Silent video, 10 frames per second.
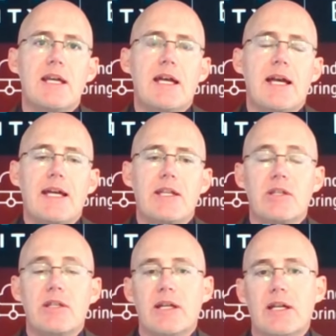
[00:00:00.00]

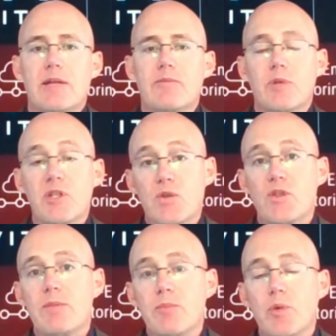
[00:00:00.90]
And what is
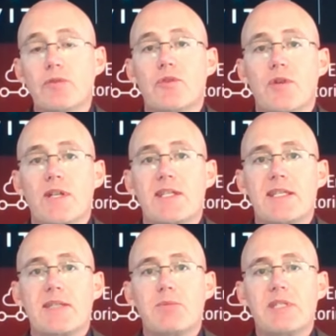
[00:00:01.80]
also important for us
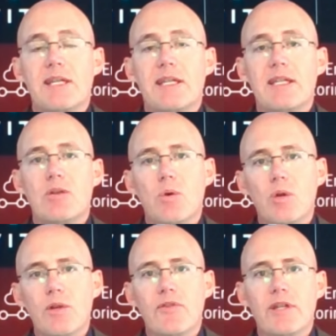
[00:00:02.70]
is we're taking
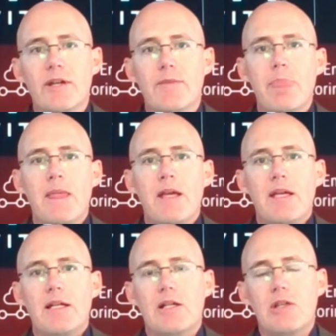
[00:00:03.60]
all of the
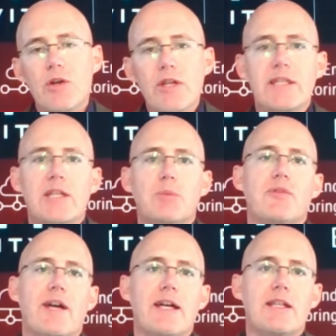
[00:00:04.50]
learning that
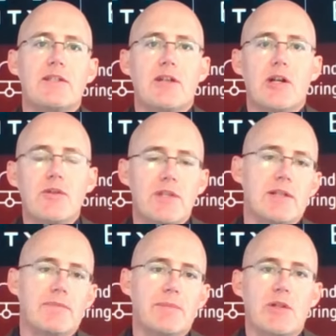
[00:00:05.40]
we've had over
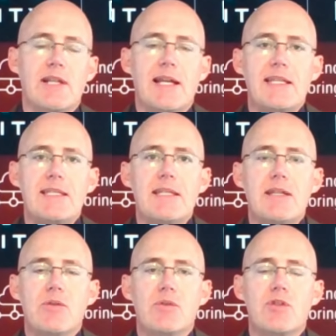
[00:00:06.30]
the last
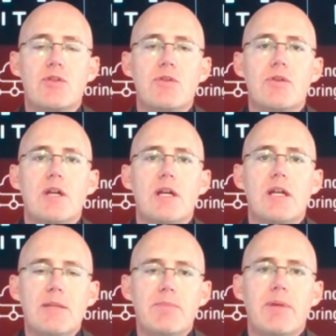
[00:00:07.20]
year or two
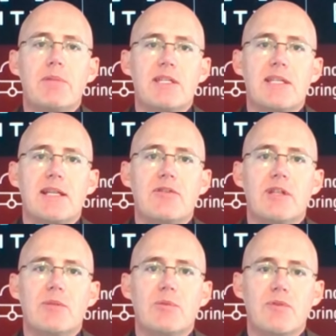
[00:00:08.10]
in public
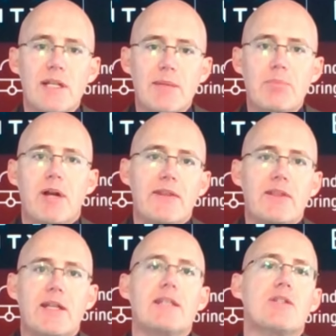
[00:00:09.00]
safety, and we've really
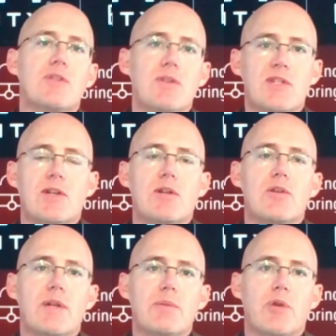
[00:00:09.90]
applied that into the
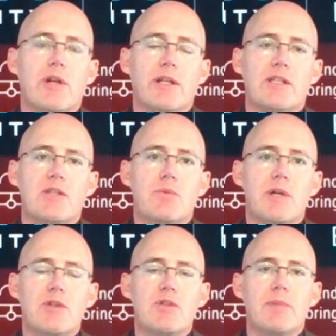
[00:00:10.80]
Solar Red product as
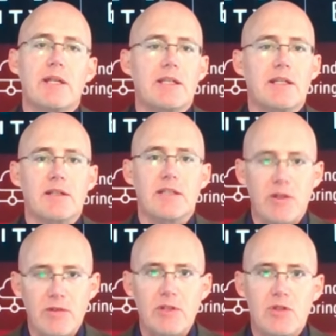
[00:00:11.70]
well to make it a
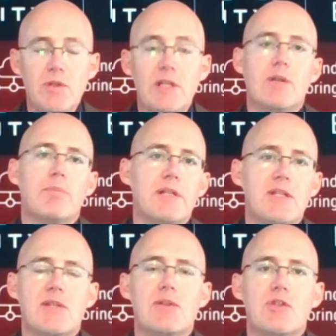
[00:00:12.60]
truly
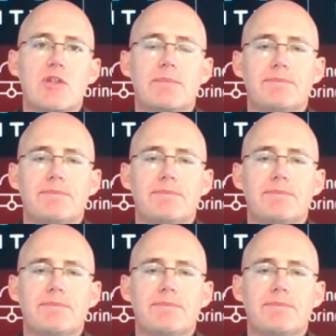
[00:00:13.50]
complete solution.